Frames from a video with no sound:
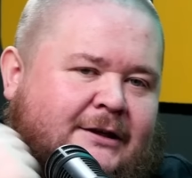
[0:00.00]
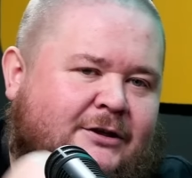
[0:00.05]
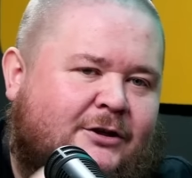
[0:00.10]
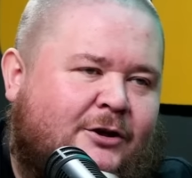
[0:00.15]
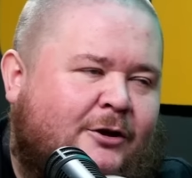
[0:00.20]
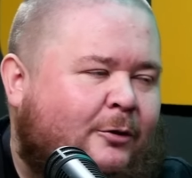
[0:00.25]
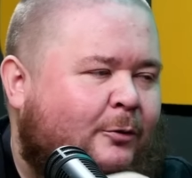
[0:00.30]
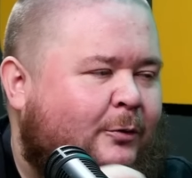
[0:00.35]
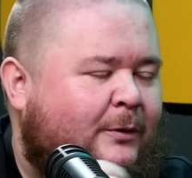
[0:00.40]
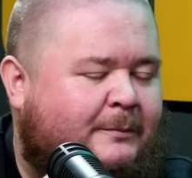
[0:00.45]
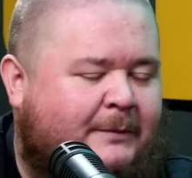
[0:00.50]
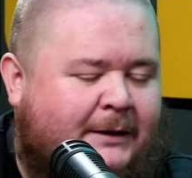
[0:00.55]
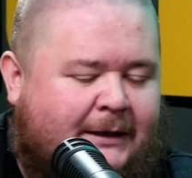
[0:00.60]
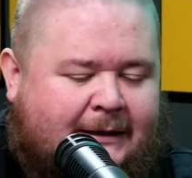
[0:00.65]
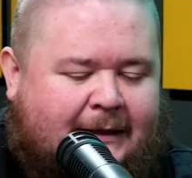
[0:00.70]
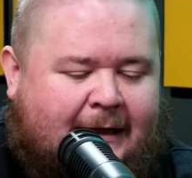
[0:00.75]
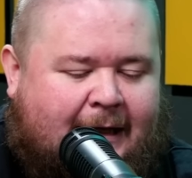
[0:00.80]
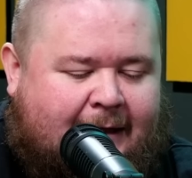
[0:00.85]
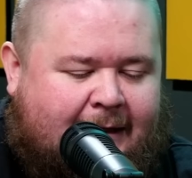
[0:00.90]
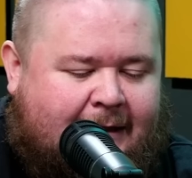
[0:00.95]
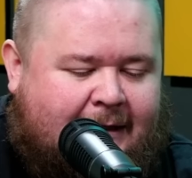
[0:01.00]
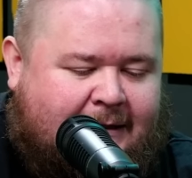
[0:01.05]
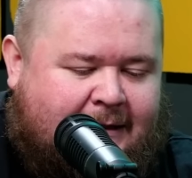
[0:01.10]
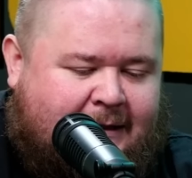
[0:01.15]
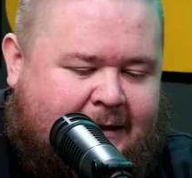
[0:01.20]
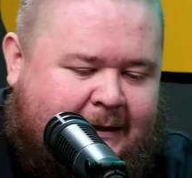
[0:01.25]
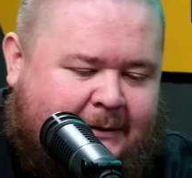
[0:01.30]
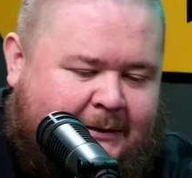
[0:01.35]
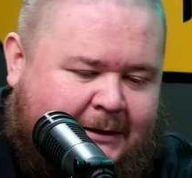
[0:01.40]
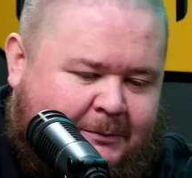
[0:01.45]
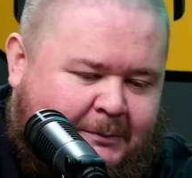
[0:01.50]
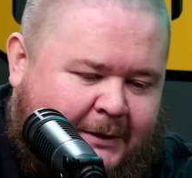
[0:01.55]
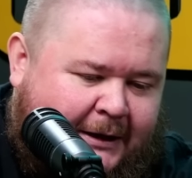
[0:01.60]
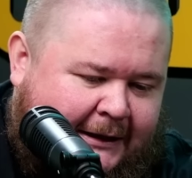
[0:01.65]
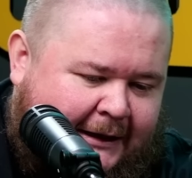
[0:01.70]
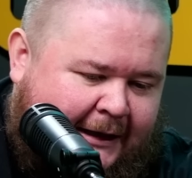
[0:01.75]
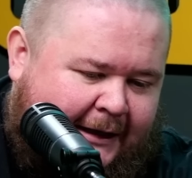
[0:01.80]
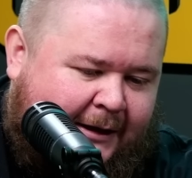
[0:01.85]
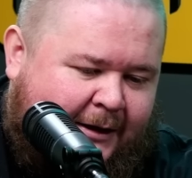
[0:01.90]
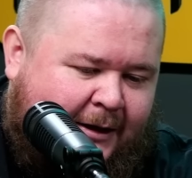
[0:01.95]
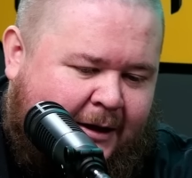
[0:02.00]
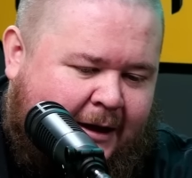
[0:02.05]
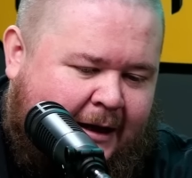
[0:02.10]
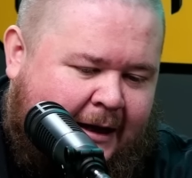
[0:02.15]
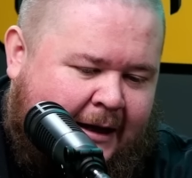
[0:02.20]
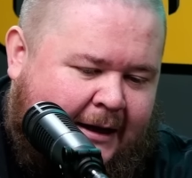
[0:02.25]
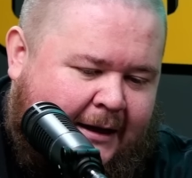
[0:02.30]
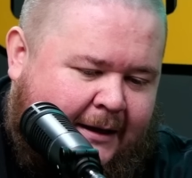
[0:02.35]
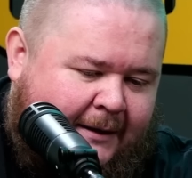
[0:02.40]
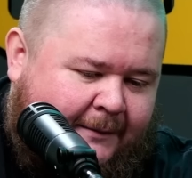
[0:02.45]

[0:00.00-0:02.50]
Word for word: Chloe made like you, you make like you have to uh,